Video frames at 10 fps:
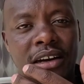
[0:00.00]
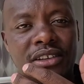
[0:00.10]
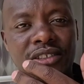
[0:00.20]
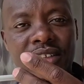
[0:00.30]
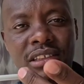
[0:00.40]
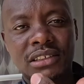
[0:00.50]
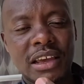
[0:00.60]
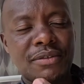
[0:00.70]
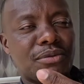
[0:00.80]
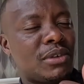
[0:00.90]
she's
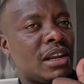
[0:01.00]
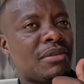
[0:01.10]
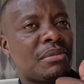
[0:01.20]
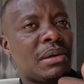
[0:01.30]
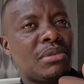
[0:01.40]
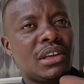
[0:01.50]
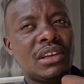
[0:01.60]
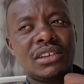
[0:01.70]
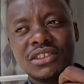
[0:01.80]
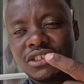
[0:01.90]
safe whenever
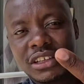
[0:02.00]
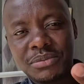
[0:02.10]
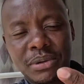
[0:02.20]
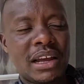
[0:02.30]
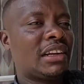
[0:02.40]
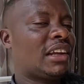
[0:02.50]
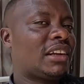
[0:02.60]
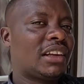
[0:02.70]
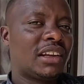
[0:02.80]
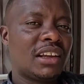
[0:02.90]
maybe she's pregnant.
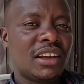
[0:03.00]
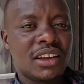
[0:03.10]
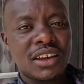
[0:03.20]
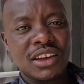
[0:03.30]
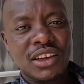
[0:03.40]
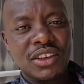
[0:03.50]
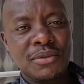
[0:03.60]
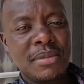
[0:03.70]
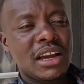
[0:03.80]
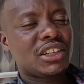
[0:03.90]

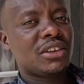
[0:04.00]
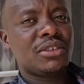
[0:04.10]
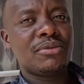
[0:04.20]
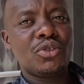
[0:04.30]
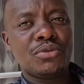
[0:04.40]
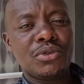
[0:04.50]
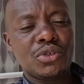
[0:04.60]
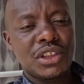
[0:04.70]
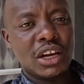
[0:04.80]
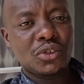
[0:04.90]

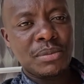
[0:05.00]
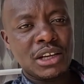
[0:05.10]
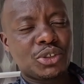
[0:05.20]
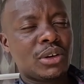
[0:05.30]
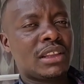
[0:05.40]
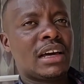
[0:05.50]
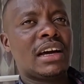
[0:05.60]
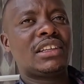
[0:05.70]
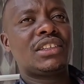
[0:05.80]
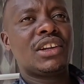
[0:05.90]
You're there to make sure
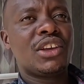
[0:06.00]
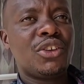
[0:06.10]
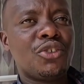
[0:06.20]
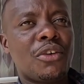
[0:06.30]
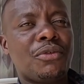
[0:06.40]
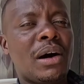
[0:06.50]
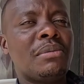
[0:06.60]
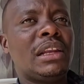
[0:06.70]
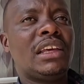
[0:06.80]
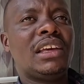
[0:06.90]
that your
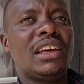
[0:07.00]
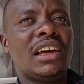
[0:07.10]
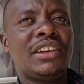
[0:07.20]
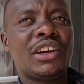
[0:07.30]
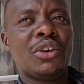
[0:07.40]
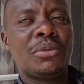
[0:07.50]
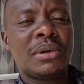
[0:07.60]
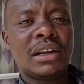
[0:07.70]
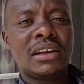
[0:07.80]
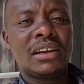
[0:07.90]
family and your
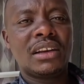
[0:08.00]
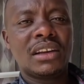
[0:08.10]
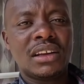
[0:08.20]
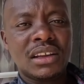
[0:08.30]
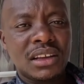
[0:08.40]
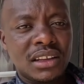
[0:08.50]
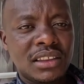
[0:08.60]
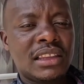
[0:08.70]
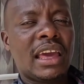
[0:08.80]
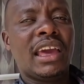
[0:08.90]
woman,
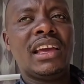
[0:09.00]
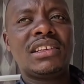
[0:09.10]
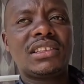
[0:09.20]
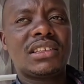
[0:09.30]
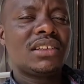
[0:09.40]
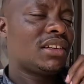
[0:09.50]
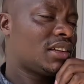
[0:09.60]
they eat.